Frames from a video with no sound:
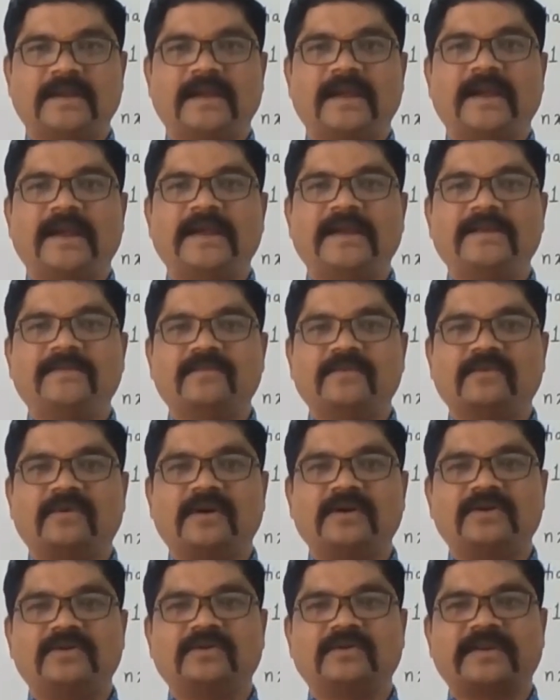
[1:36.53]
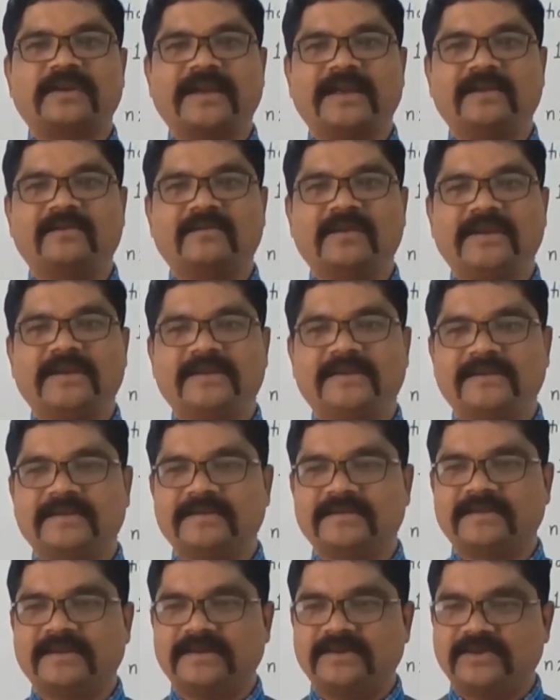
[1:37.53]
And if we want to
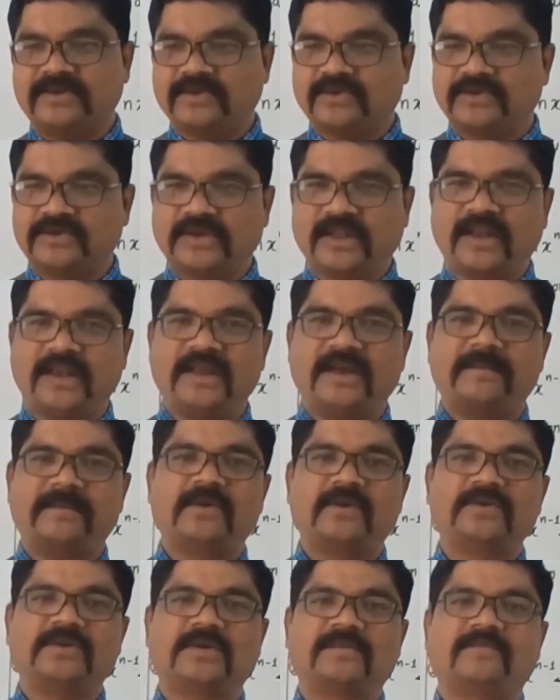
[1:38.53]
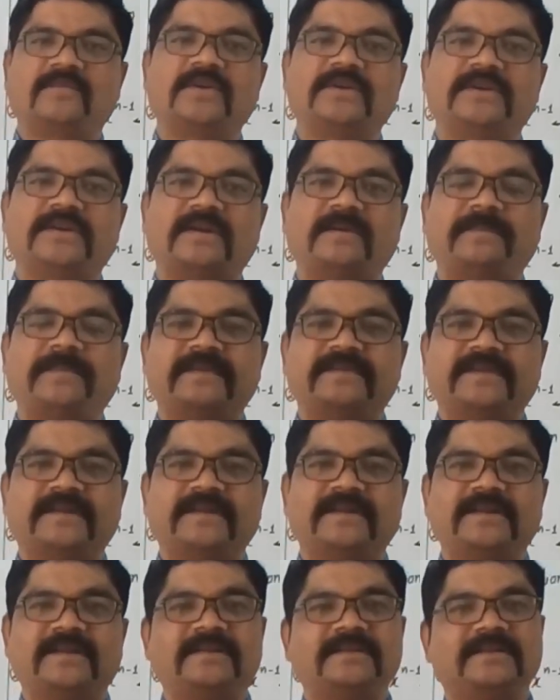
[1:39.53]
calculate the total amount of water
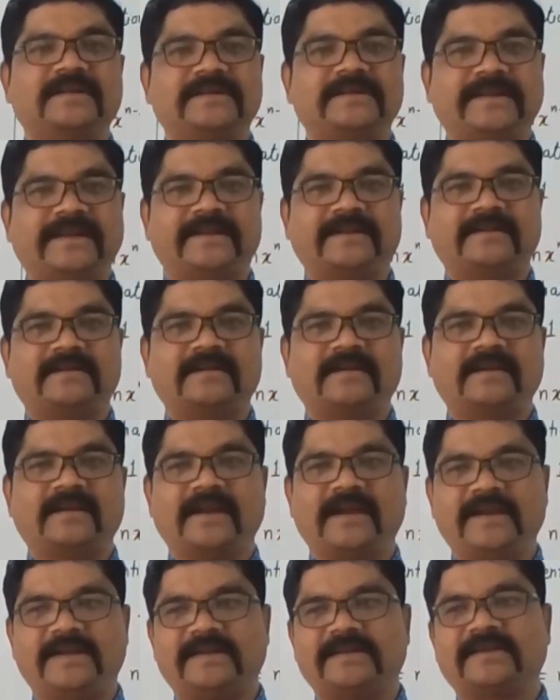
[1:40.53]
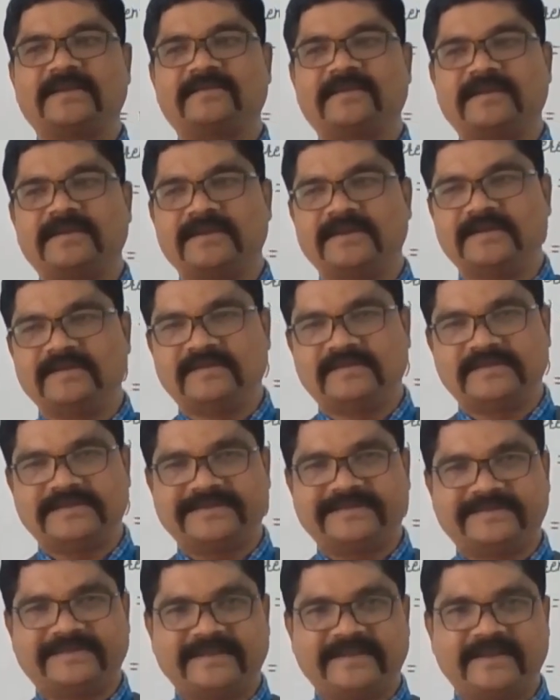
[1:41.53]
present in the tank at a given
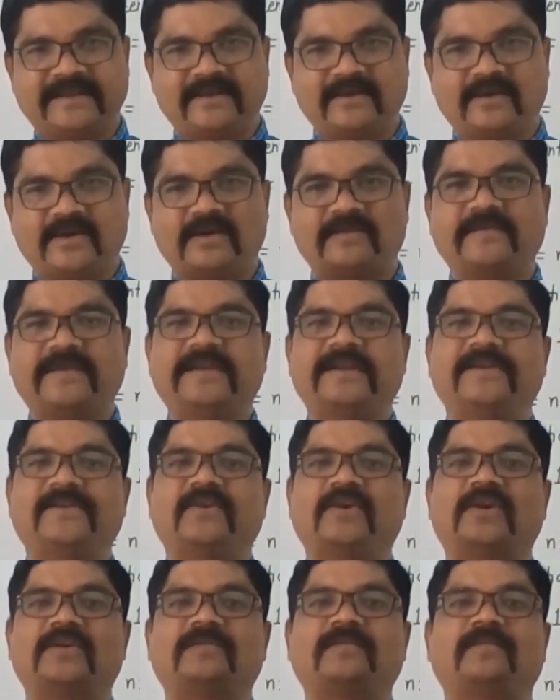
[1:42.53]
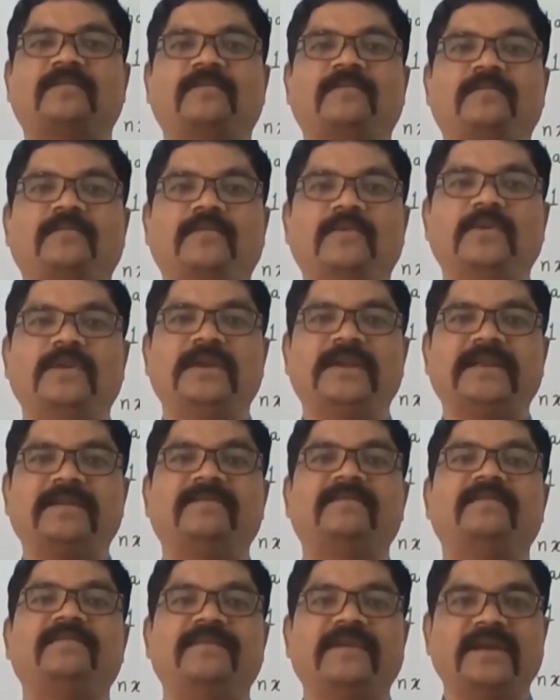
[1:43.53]
instant, say, or when it got
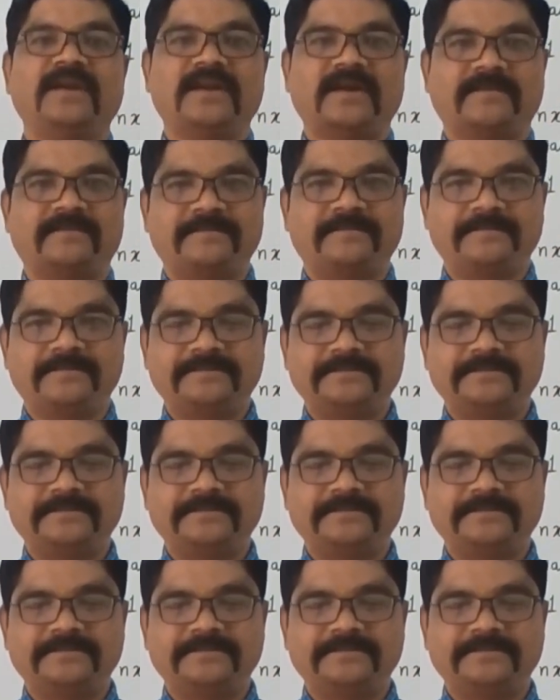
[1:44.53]
fully filled up,